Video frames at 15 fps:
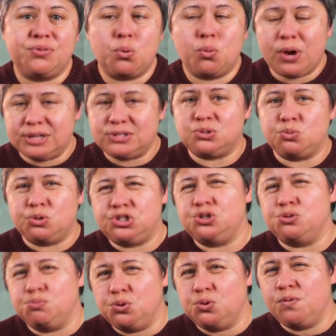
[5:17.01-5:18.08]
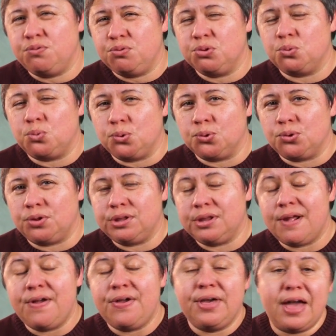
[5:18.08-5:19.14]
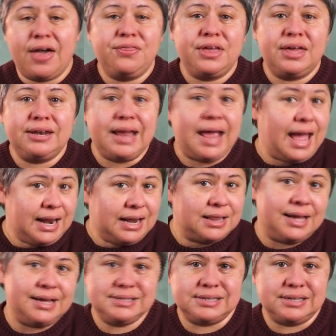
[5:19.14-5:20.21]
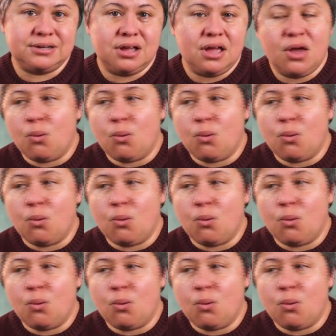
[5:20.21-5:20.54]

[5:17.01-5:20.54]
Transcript: the ways in which you move through the world and then analyze it.